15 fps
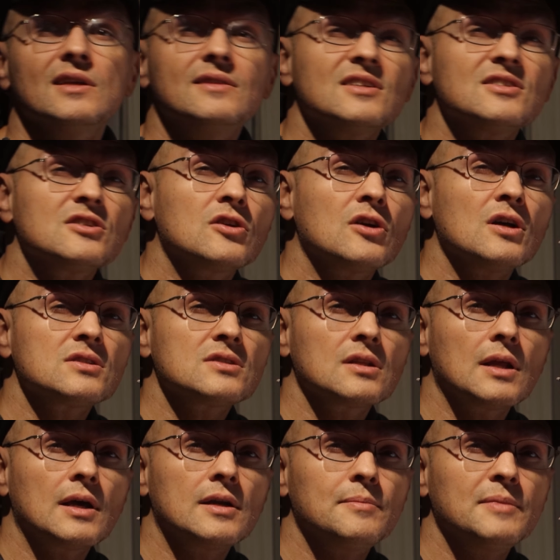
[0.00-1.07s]
It doesn't cost
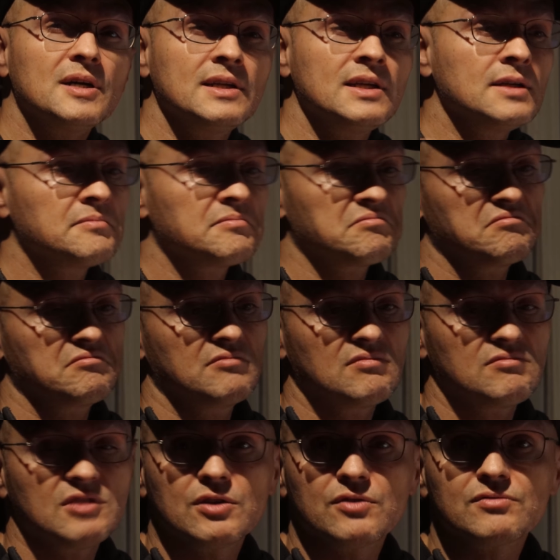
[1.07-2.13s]
a lot of money.
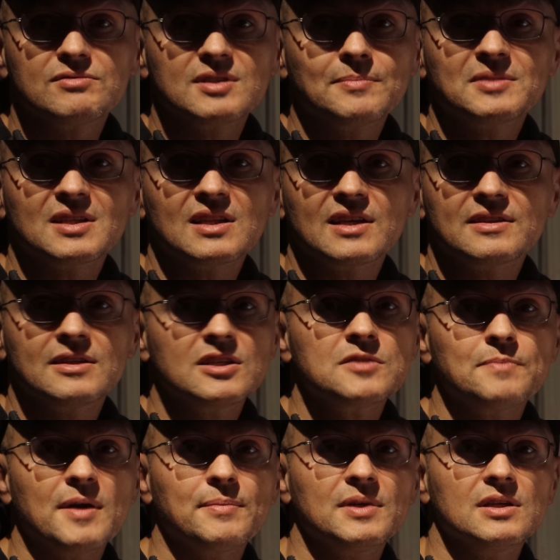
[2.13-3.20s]
You know, something like
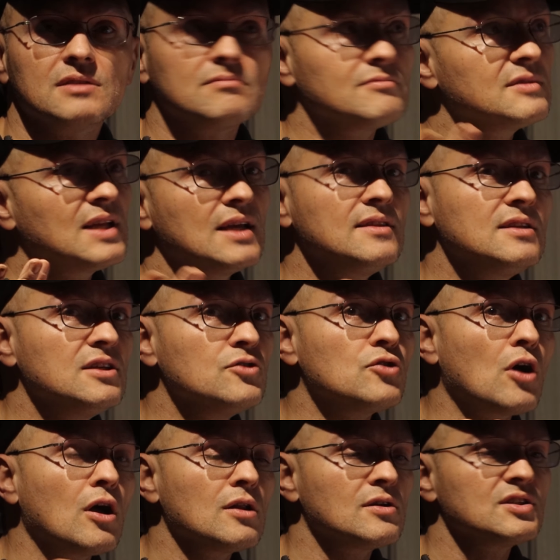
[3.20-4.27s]
this might be
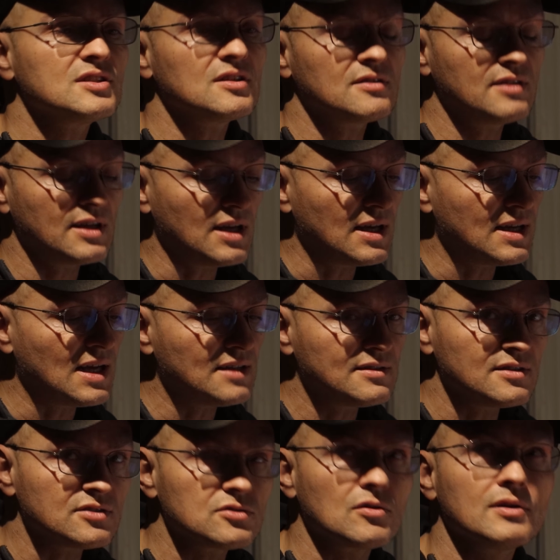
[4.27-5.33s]
$19. I think I
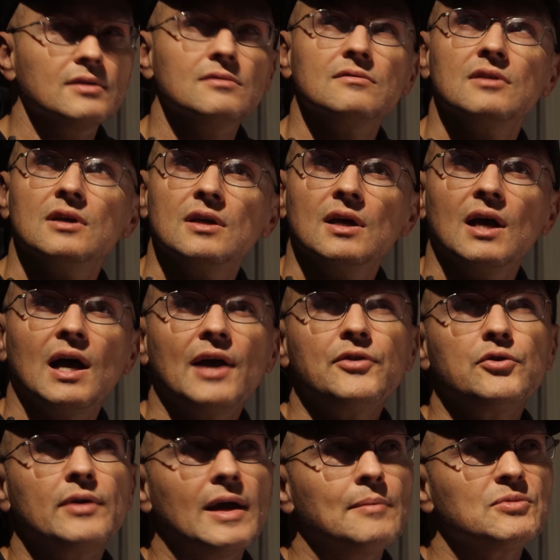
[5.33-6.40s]
got this on
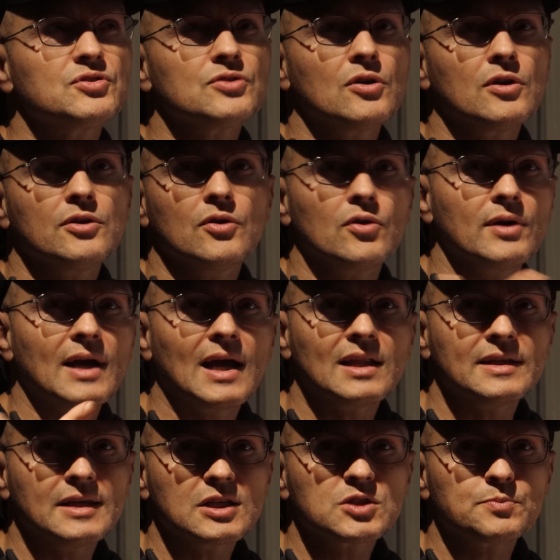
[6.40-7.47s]
either Amazon or
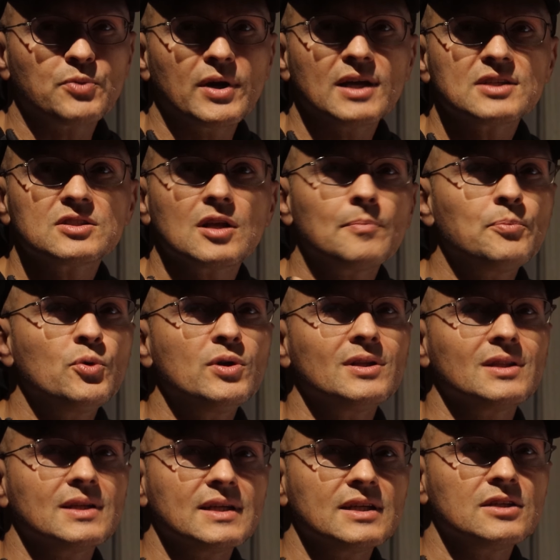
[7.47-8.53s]
AliExpress. I'll put
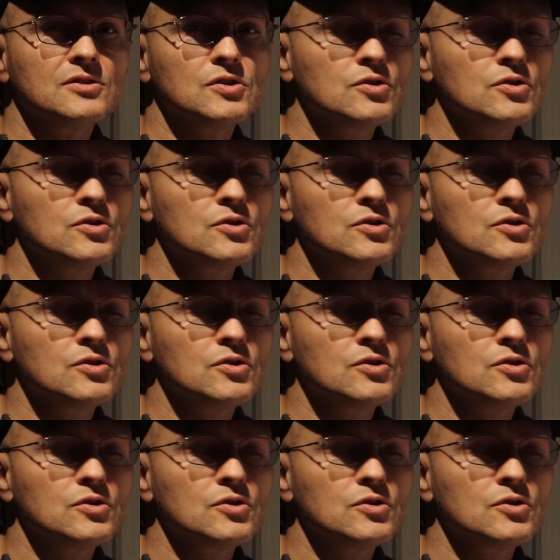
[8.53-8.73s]
a link